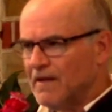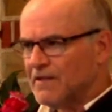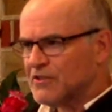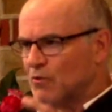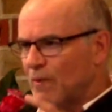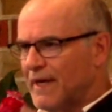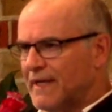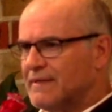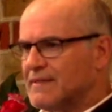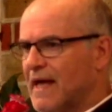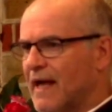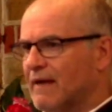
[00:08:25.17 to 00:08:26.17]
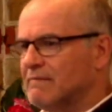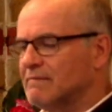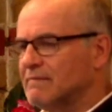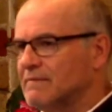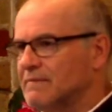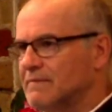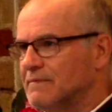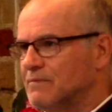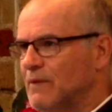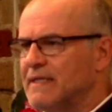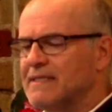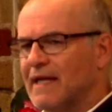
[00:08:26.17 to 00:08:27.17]
So where does
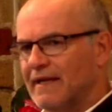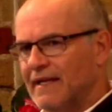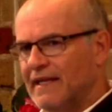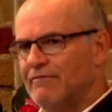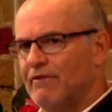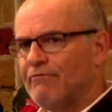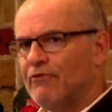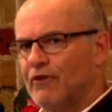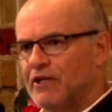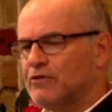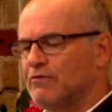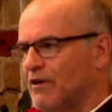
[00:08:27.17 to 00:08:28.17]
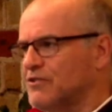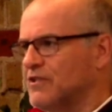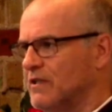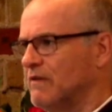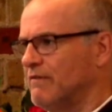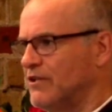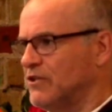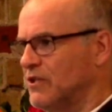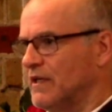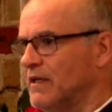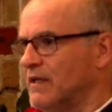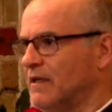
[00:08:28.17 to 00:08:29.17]
that leave it for each of us
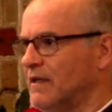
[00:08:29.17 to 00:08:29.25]
individually?